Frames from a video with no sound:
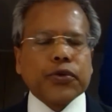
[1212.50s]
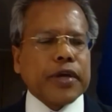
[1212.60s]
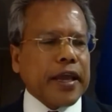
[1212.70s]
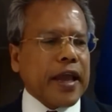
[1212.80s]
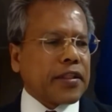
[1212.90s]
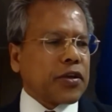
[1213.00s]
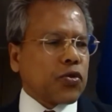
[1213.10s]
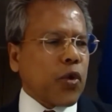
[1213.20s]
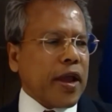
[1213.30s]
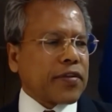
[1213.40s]
UK uh, and the
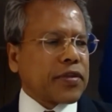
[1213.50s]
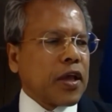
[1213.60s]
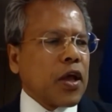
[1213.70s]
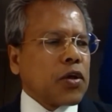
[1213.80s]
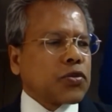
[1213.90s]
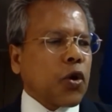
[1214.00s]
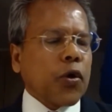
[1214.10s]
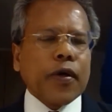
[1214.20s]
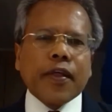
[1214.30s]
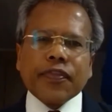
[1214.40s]
US.
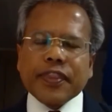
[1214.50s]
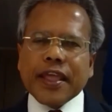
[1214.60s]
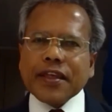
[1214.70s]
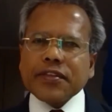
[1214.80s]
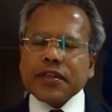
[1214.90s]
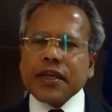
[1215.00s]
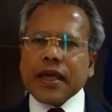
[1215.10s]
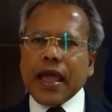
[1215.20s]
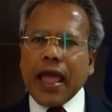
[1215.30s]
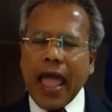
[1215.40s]
So this
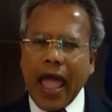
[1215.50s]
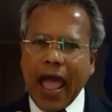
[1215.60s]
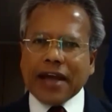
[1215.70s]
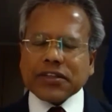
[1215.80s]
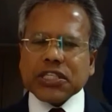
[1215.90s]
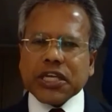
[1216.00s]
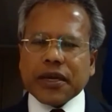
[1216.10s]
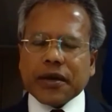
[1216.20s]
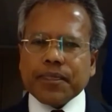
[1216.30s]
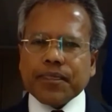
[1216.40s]

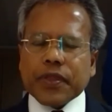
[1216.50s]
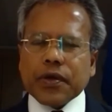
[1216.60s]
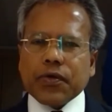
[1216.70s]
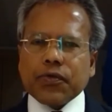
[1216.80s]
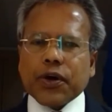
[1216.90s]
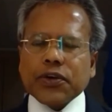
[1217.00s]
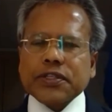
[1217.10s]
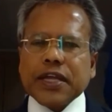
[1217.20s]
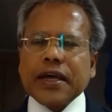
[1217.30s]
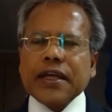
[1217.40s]
action
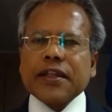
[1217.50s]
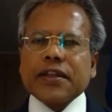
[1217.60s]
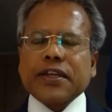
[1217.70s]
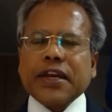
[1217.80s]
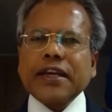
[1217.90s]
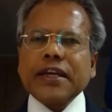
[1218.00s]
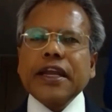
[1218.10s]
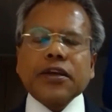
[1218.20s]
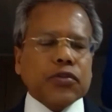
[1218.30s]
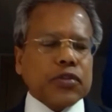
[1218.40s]
was
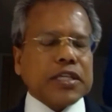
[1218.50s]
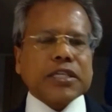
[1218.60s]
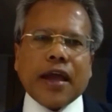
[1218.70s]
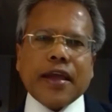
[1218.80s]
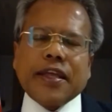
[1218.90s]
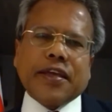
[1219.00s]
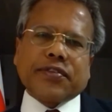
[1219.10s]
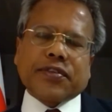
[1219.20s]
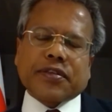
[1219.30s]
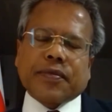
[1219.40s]
threatening to the
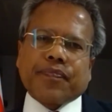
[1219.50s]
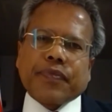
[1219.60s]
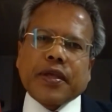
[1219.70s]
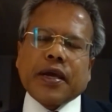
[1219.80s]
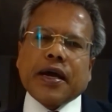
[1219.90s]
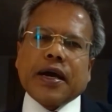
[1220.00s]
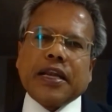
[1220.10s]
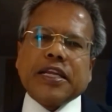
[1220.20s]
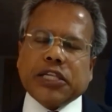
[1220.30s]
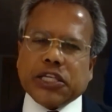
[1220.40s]
Chinese uh,
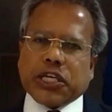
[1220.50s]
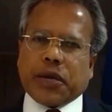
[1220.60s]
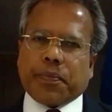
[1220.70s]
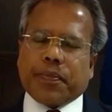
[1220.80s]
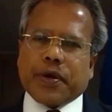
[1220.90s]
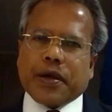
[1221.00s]
leadership